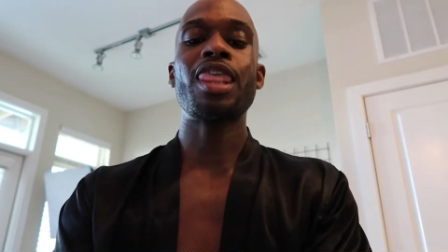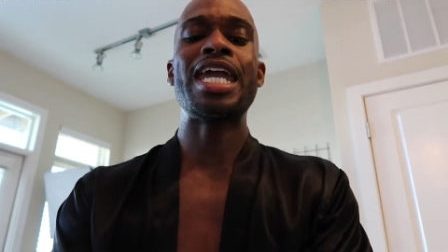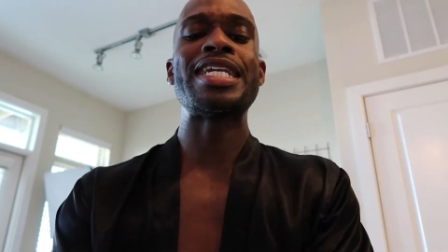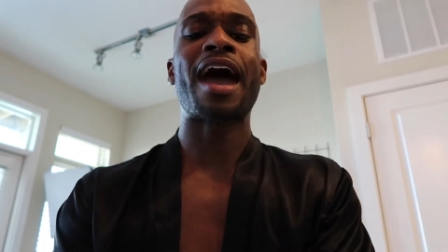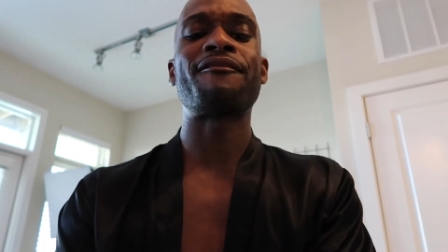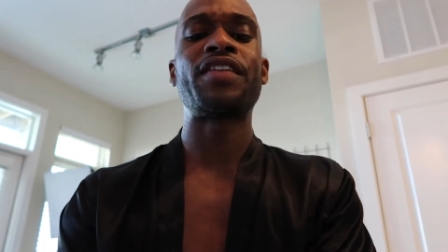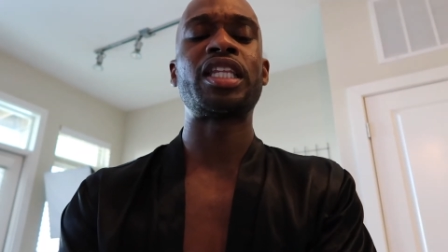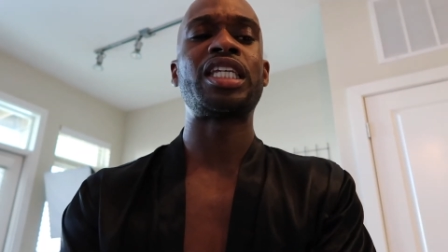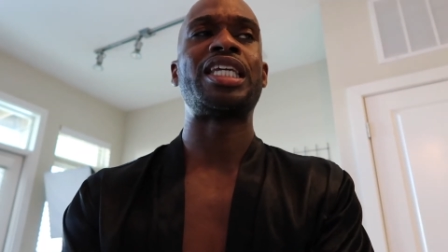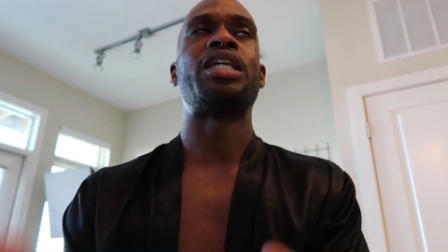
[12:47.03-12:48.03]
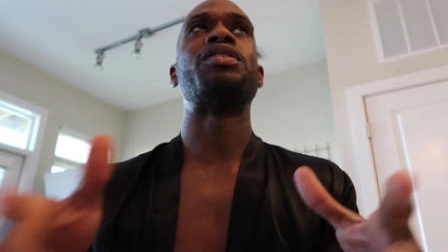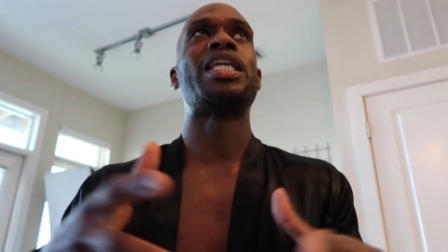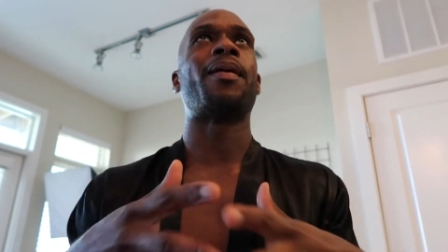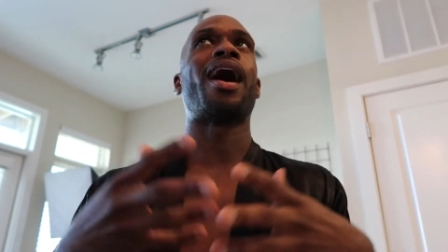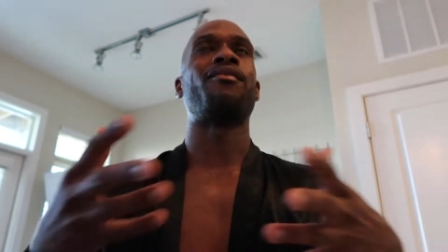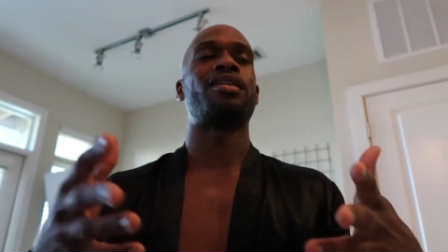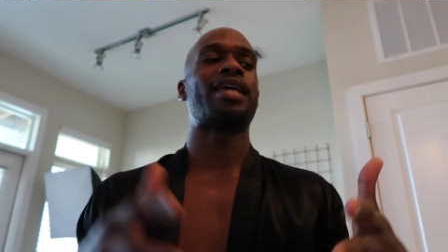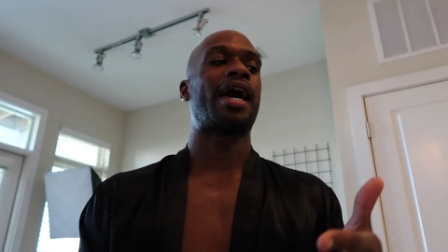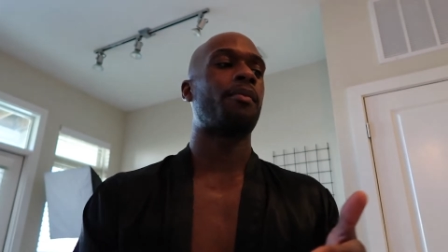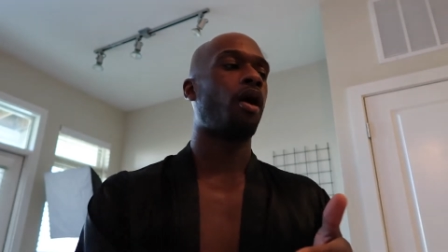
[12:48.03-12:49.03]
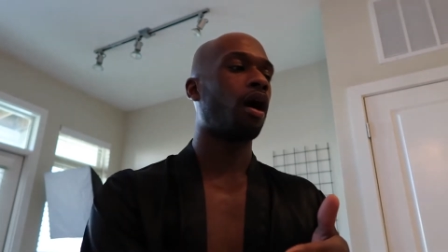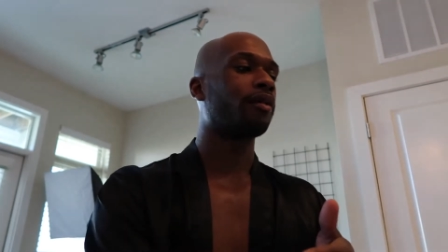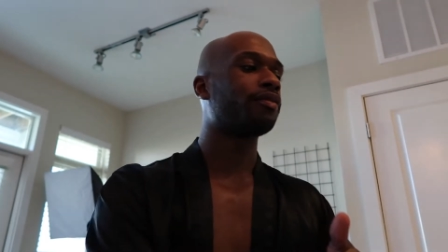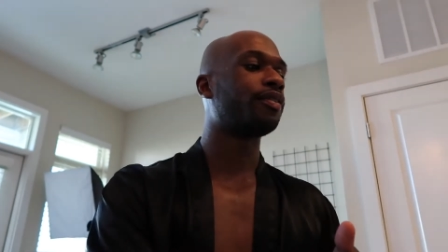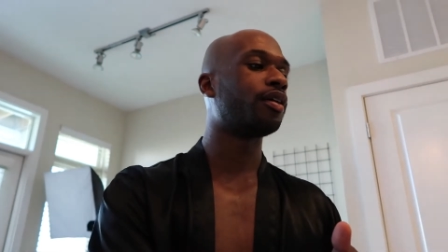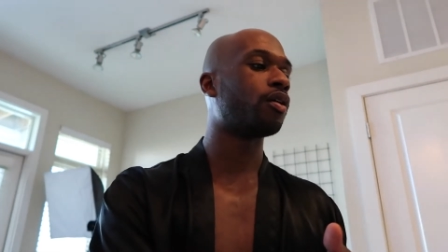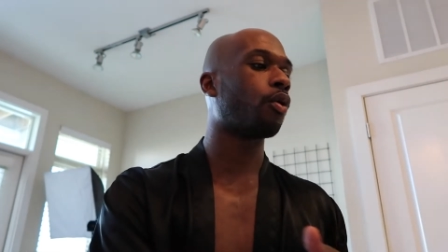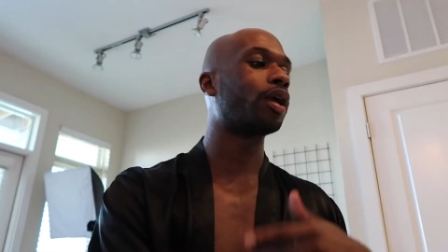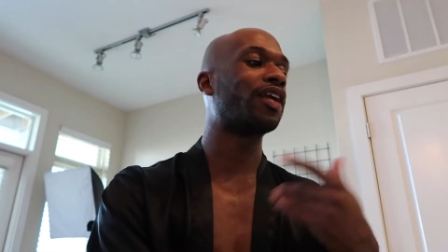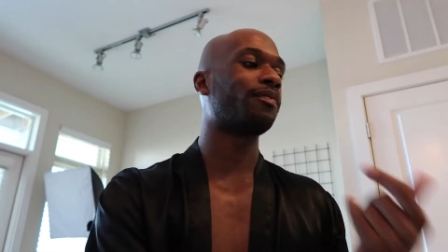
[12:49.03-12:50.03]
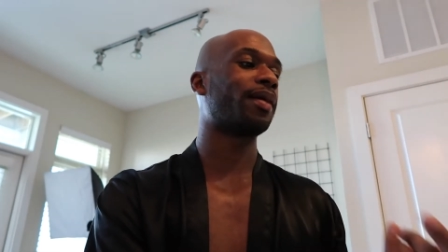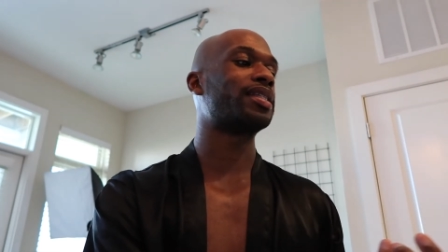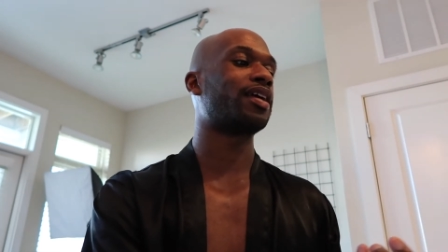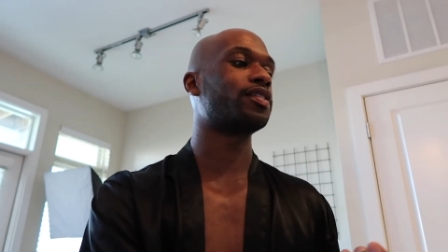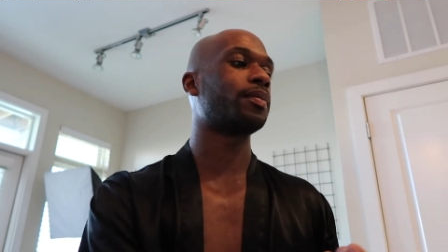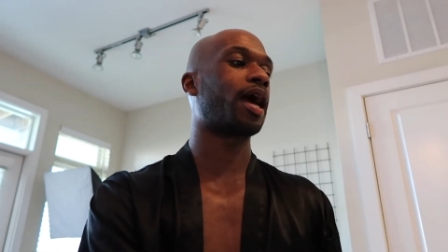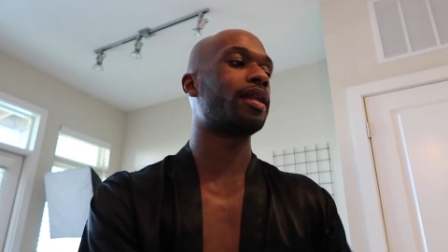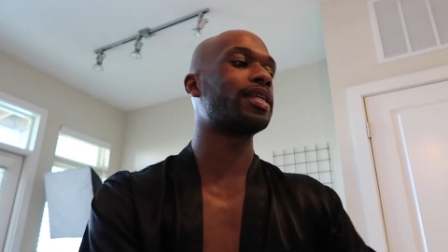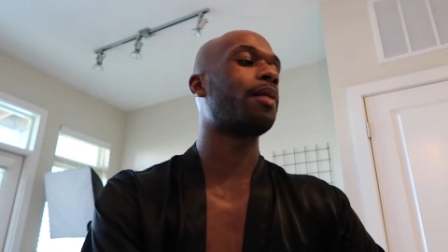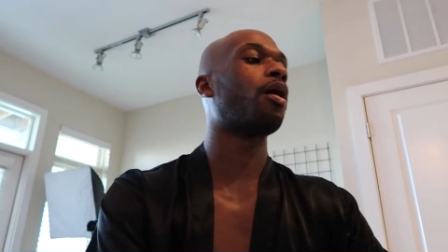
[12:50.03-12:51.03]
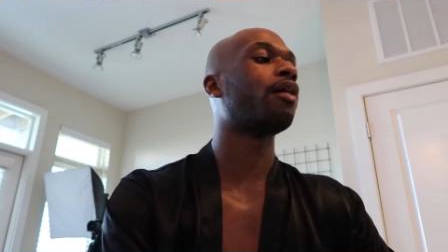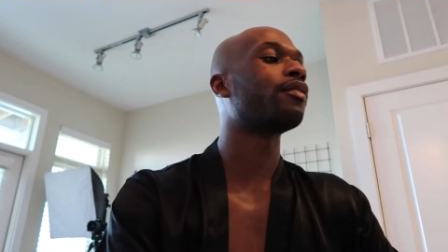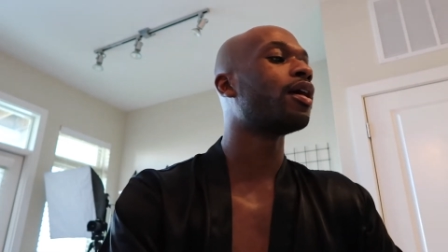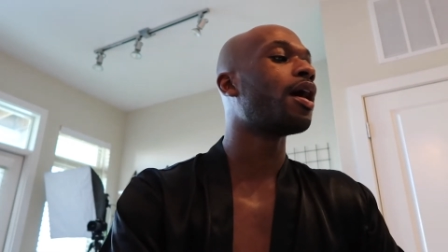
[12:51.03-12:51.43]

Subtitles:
And not feeling guilty about having time off or giving myself some kind of time off.